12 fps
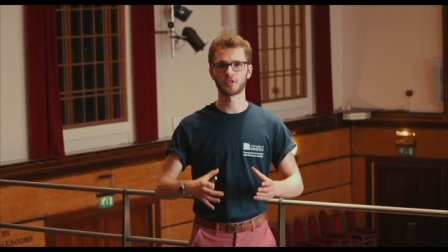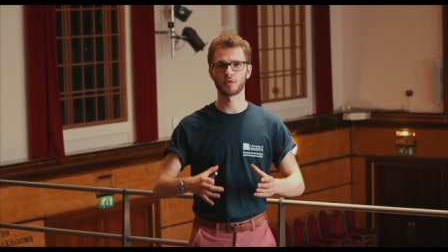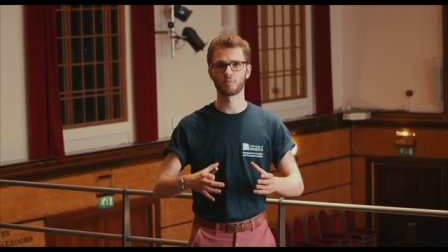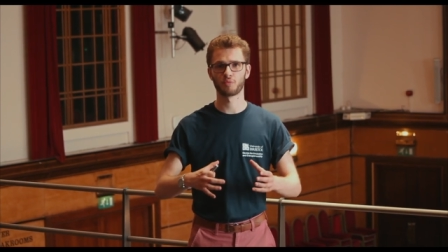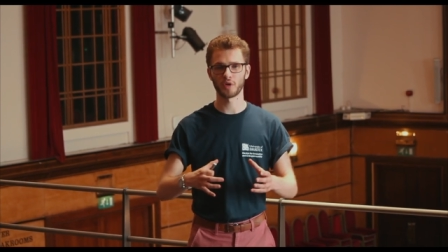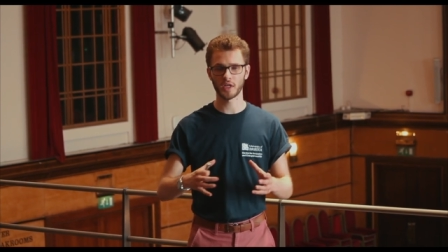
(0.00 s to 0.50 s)
to
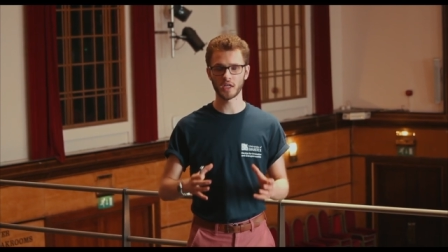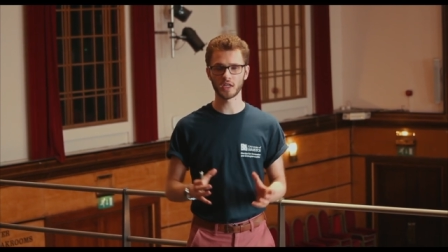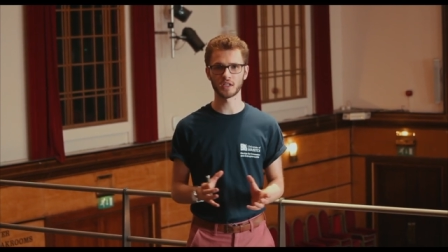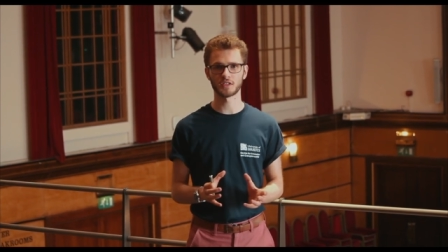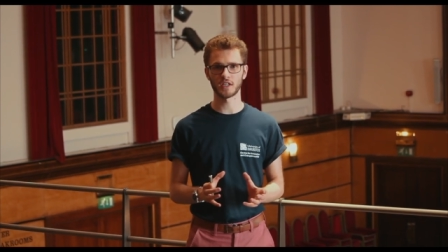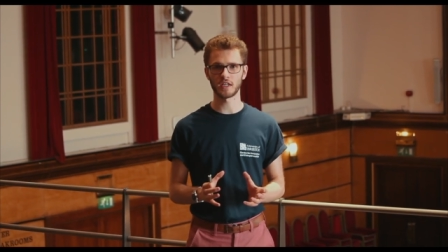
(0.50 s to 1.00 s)
bringing
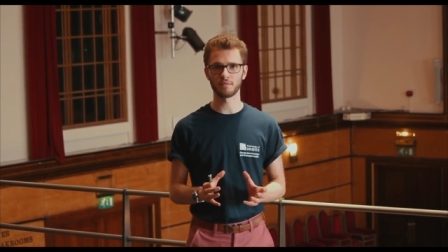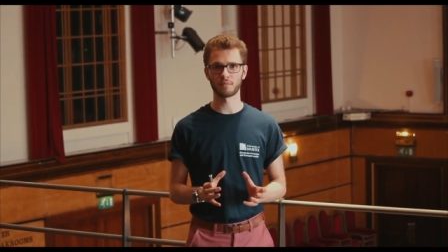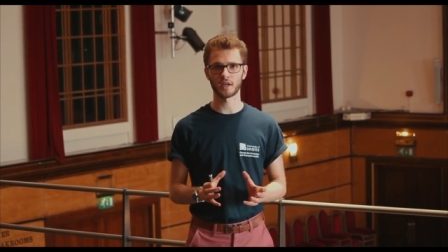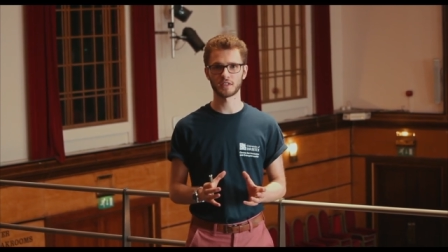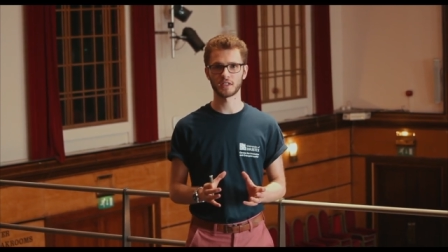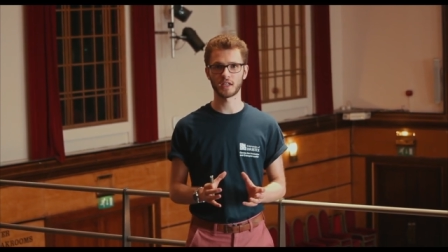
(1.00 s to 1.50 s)
a team
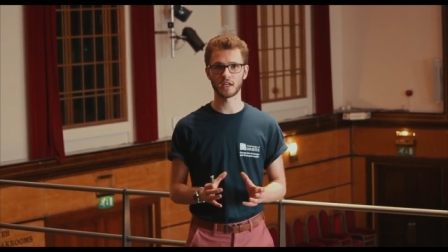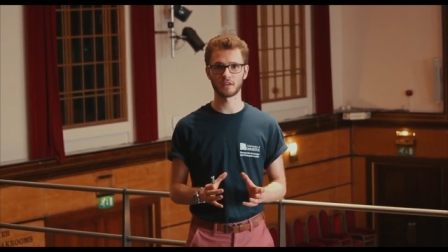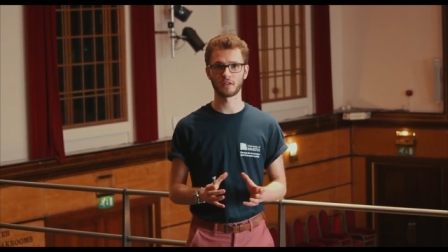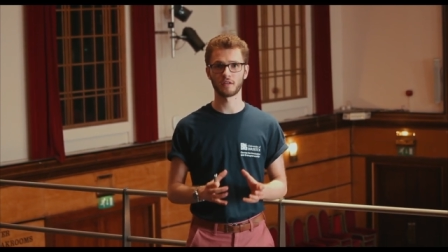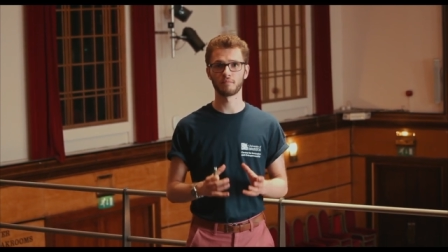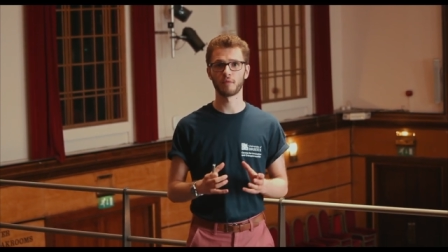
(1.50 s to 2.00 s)
back
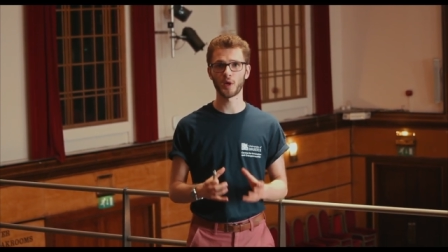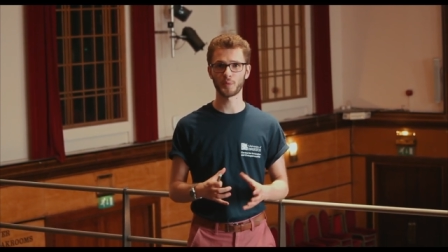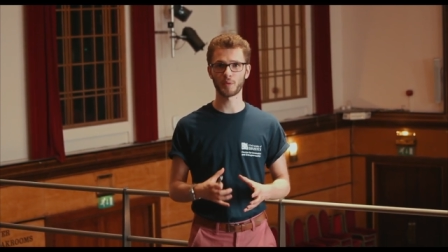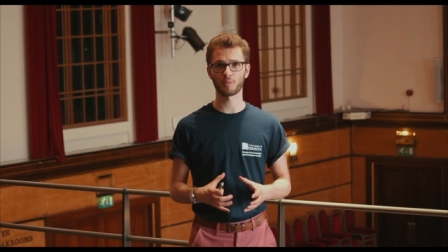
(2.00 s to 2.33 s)
together that might be